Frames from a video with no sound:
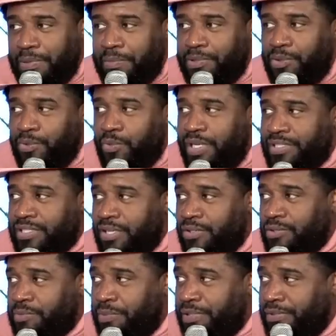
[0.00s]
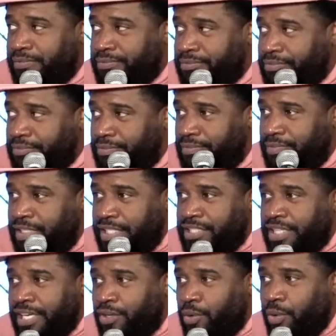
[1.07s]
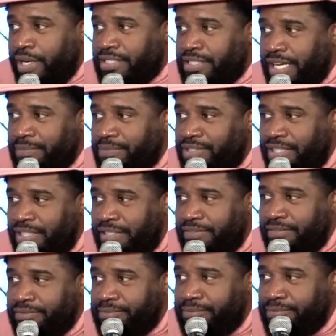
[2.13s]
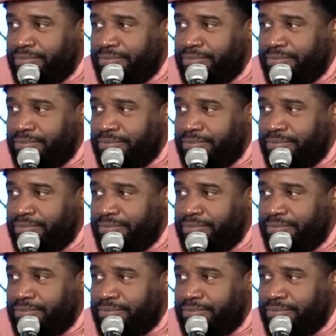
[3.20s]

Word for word: Coast pimp. I'm gonna do West Coast oh, pimp. Oh, okay. Yeah. DJ Quik type shit.